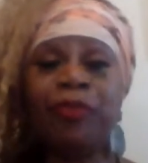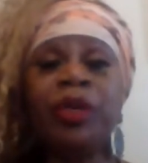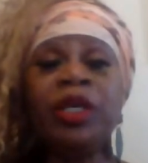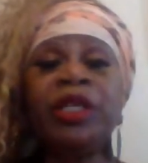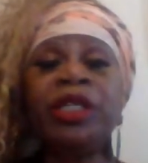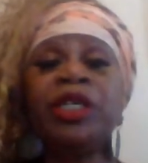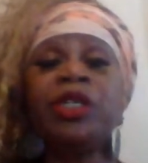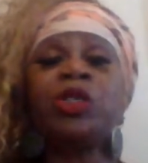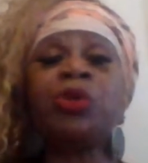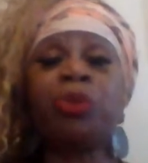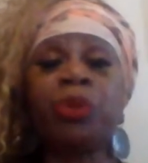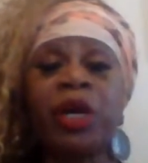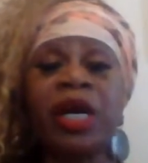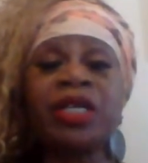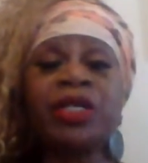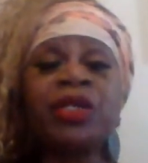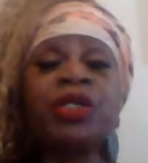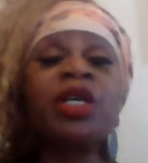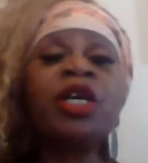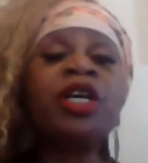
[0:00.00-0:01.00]
me these
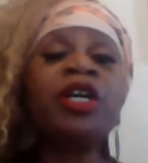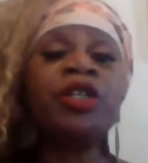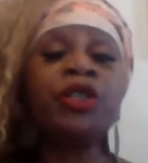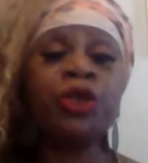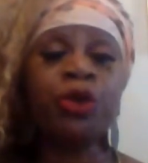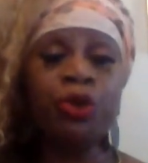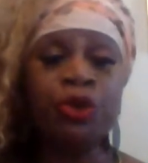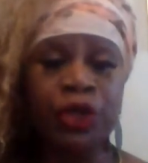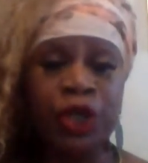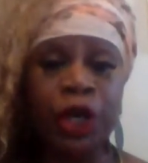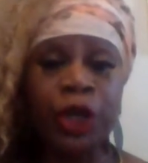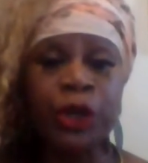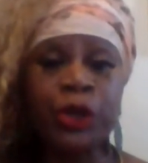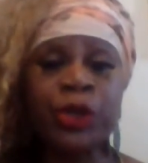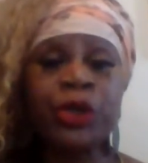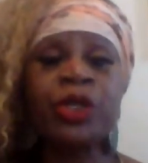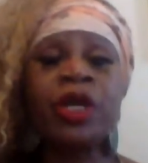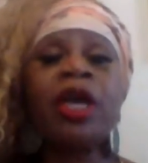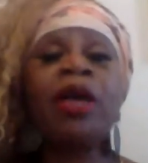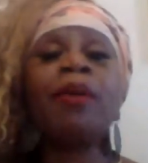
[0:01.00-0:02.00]
breasts to
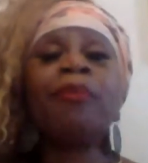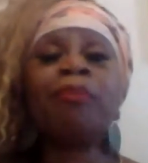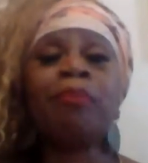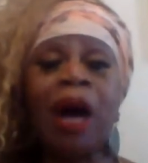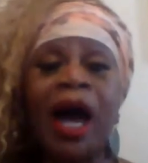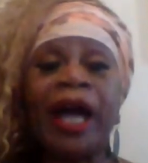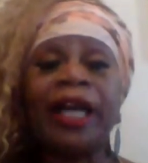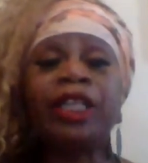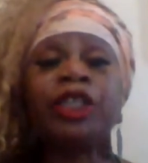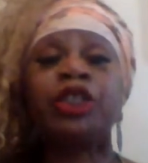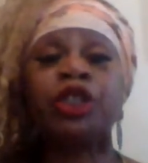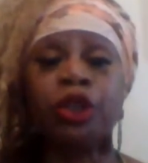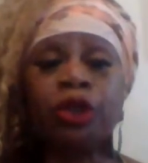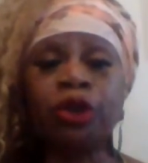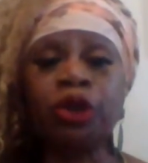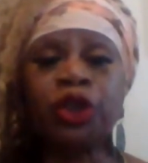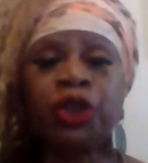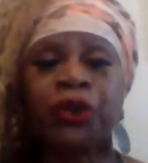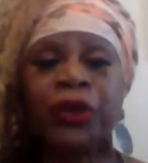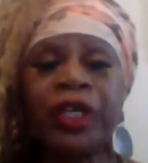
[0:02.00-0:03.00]
nurse my
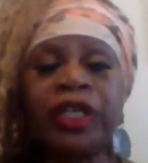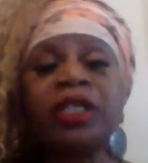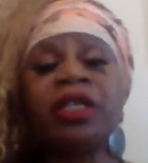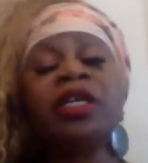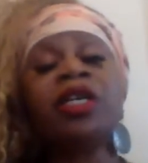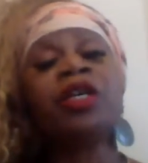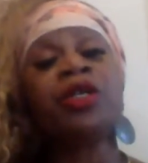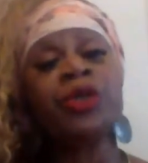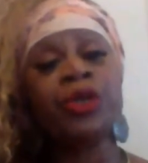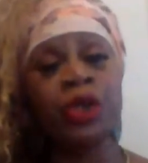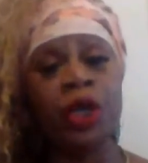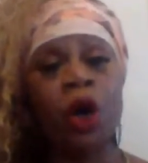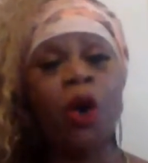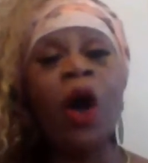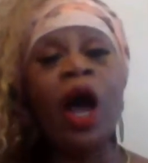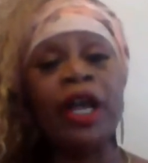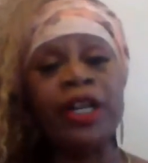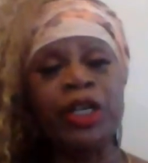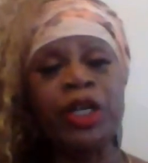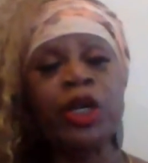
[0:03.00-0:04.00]
children. So
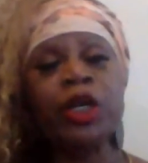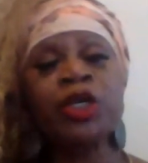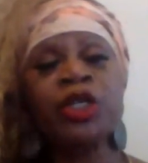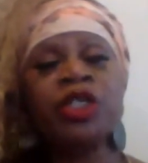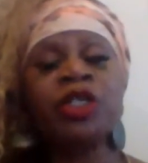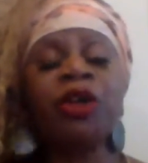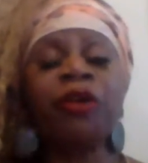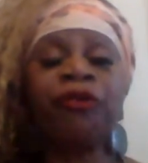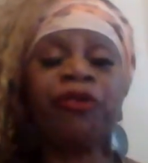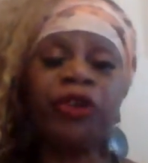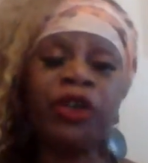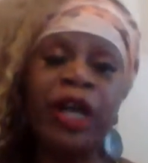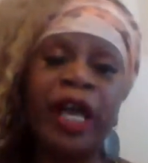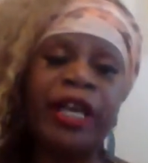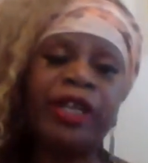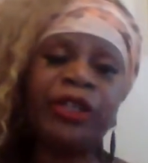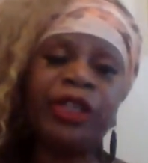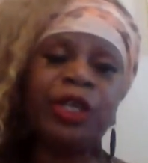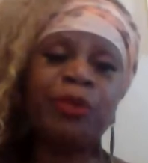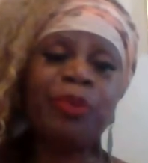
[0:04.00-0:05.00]
I nursed her for
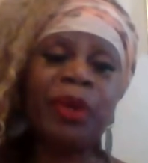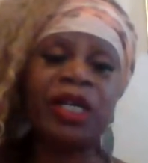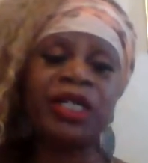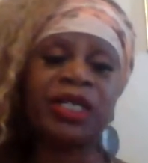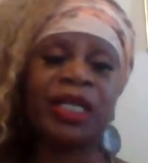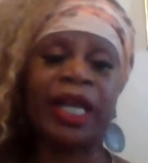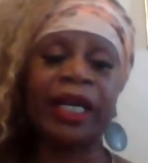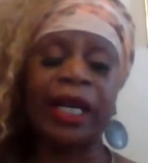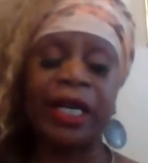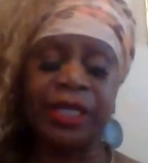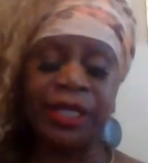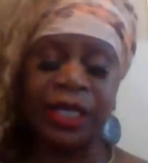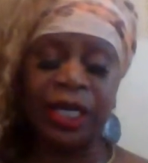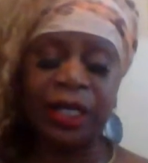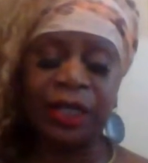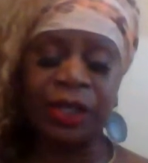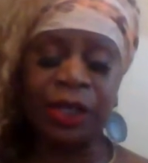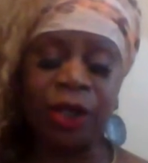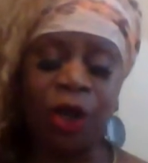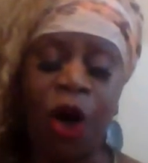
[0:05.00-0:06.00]
18 months, like I said,
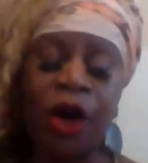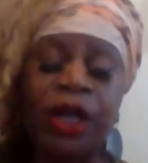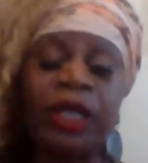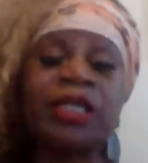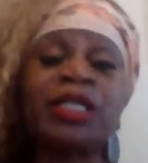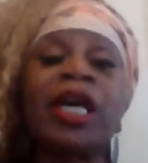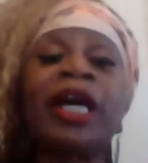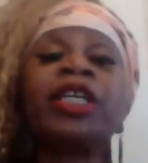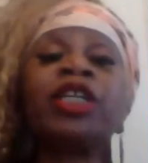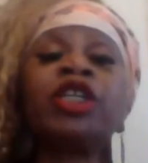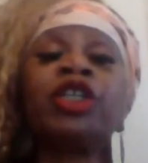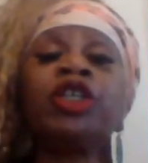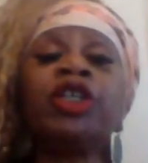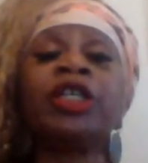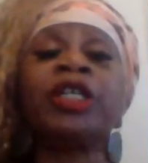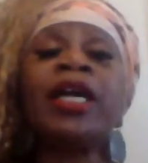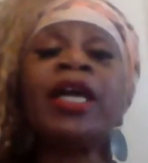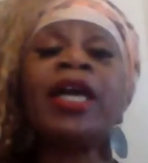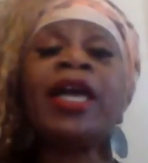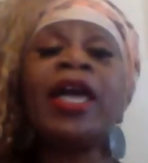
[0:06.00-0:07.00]
as long as I
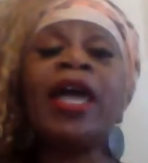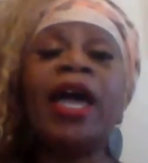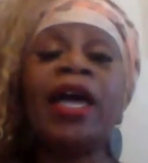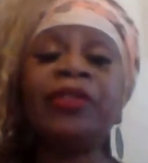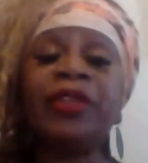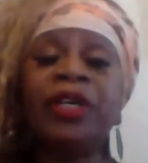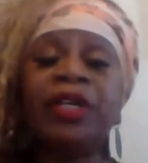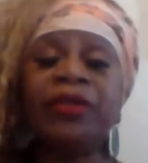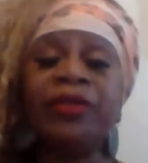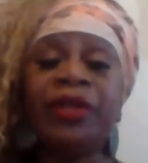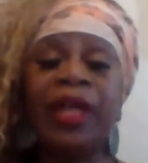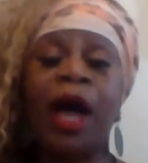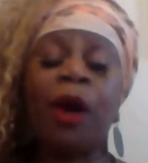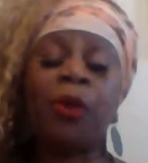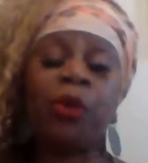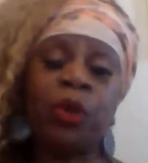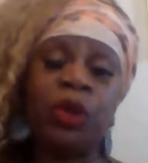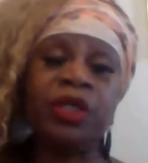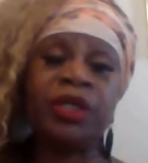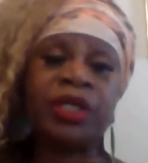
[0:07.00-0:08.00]
could. And then
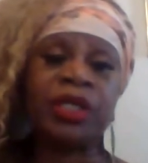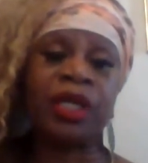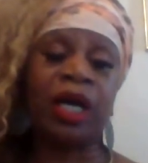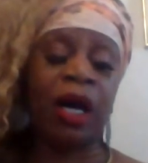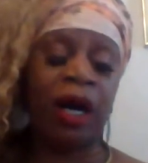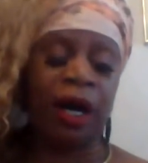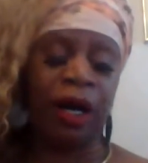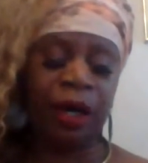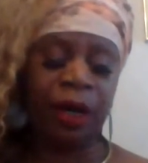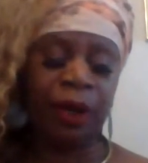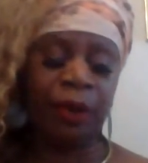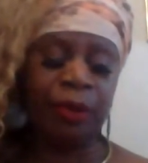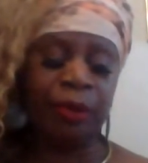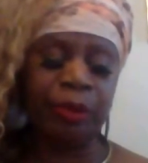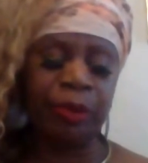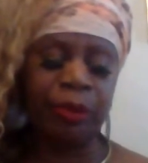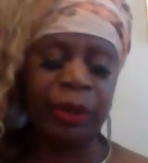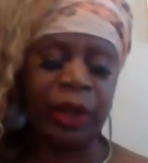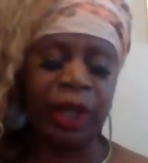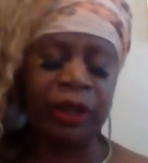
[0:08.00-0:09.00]
that was,
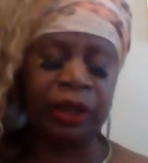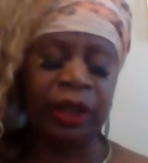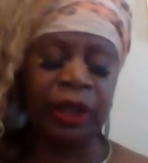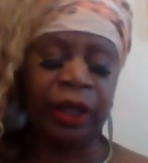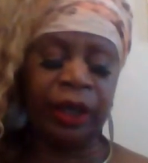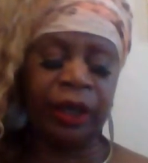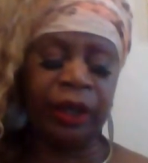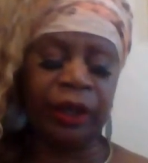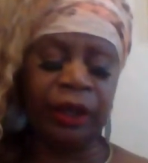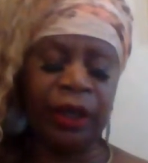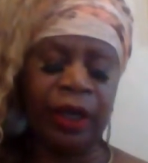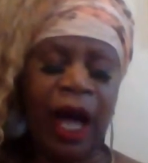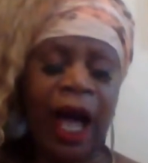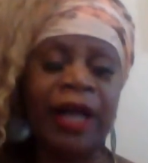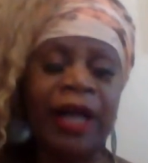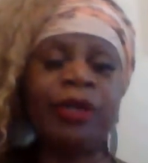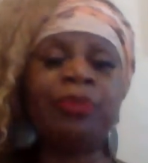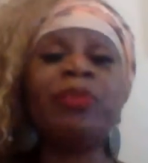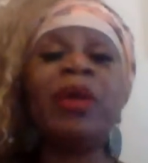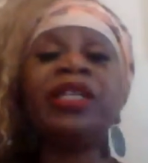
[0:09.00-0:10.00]

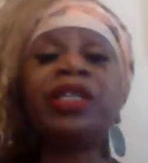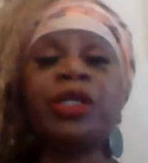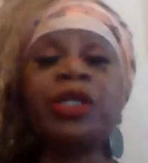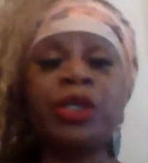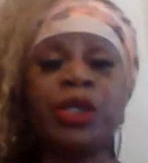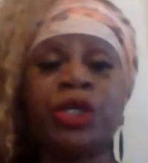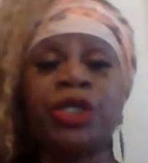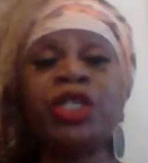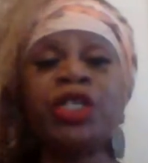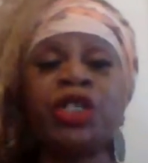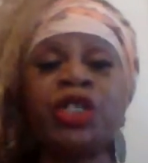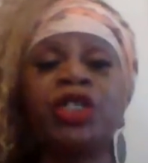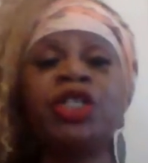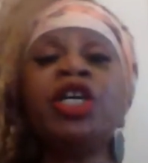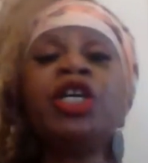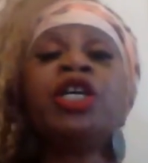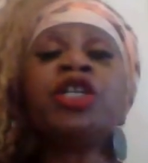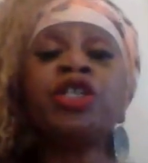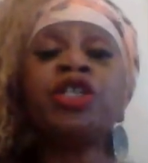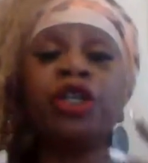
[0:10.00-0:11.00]
I made the decision
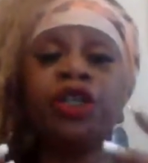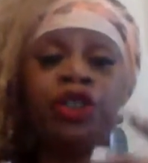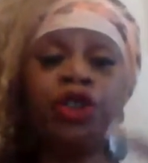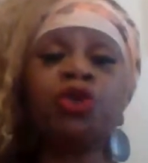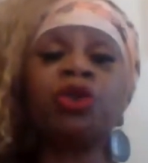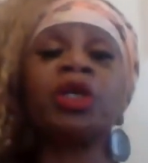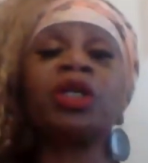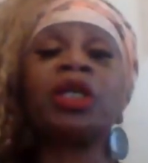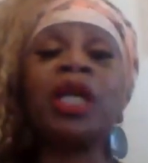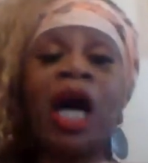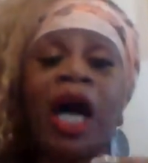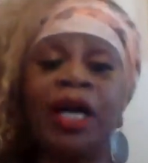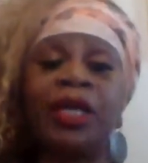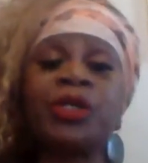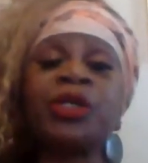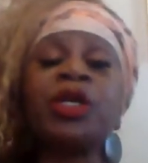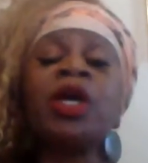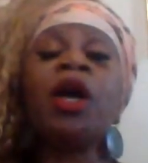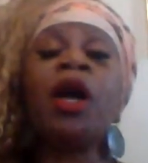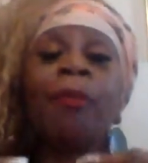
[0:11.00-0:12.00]
to
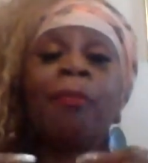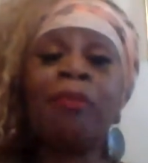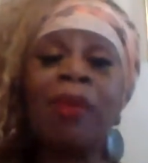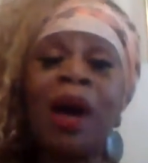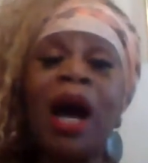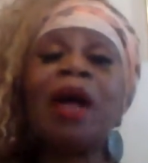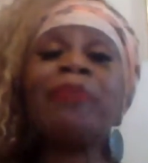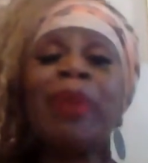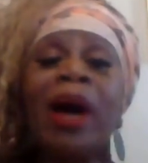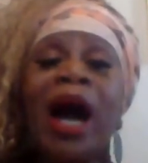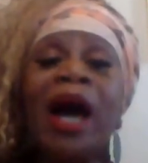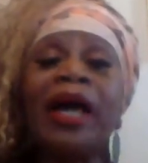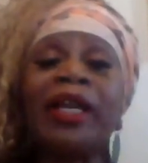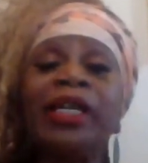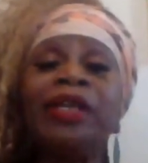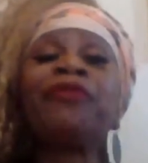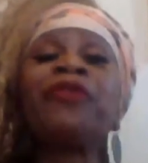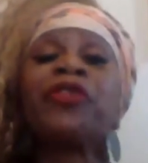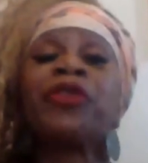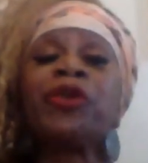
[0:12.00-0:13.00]
utilize my
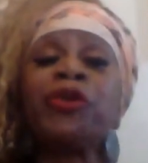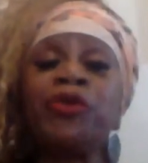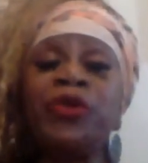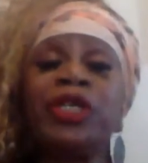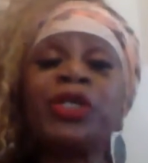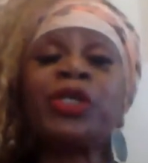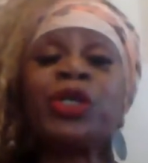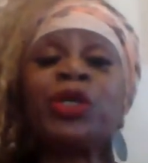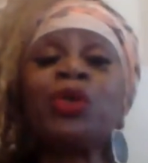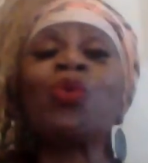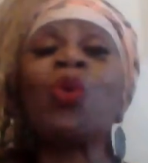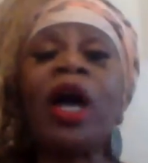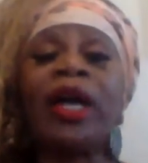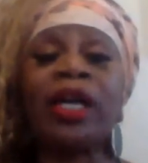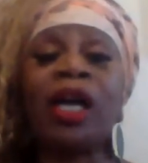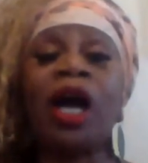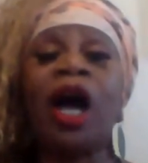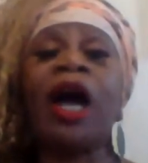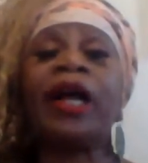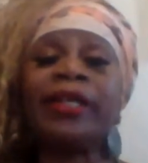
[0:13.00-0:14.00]
body for the reason why
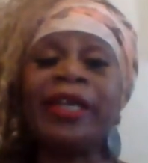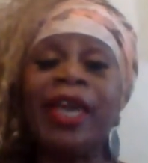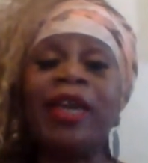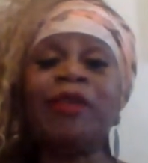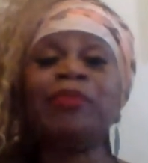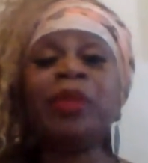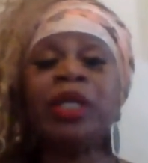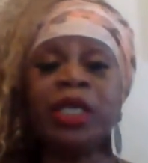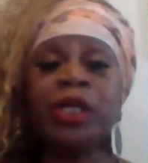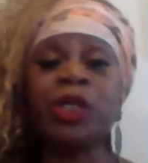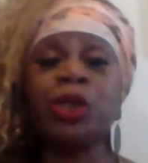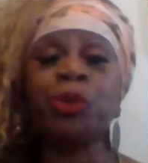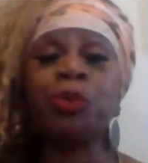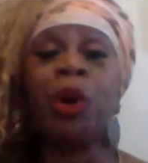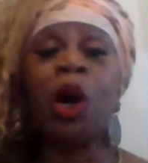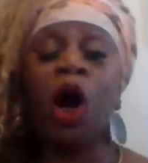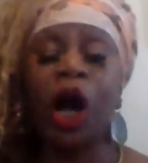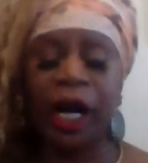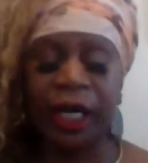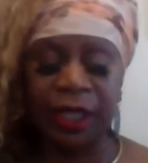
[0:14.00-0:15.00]
God gave me these
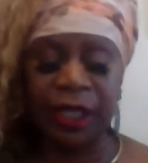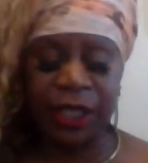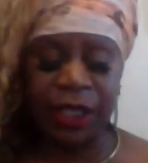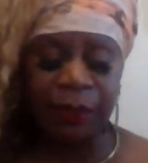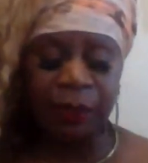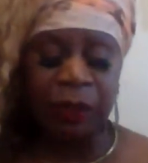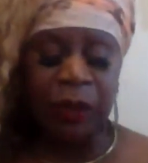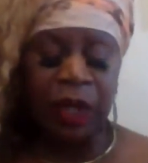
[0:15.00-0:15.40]
parts.